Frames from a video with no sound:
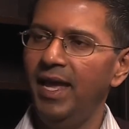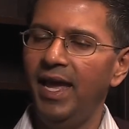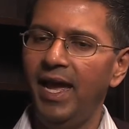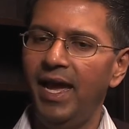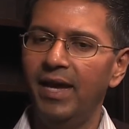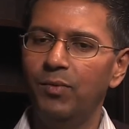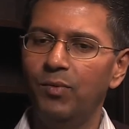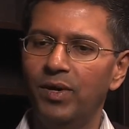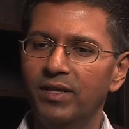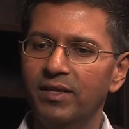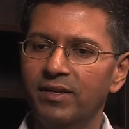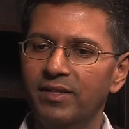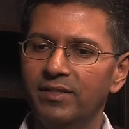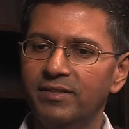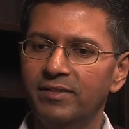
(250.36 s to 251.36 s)
And
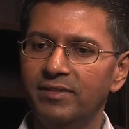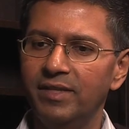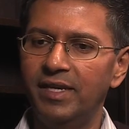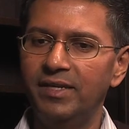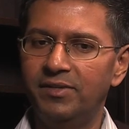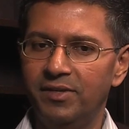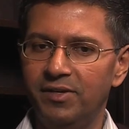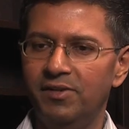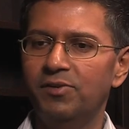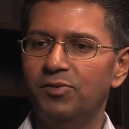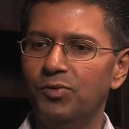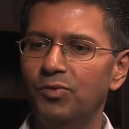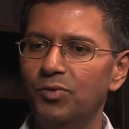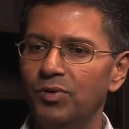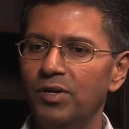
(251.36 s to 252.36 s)
whether it's internal
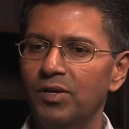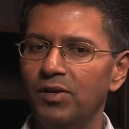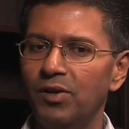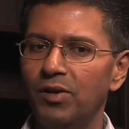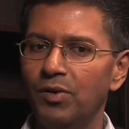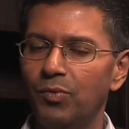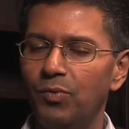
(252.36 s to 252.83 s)
to Google or